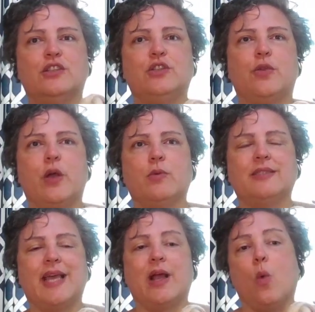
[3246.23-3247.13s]
So there
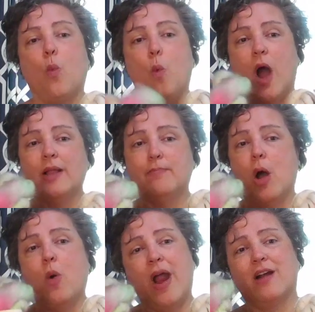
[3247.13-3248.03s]
was like one
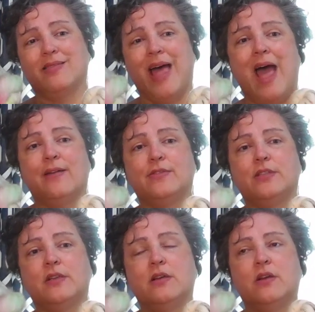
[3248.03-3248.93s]
mohair left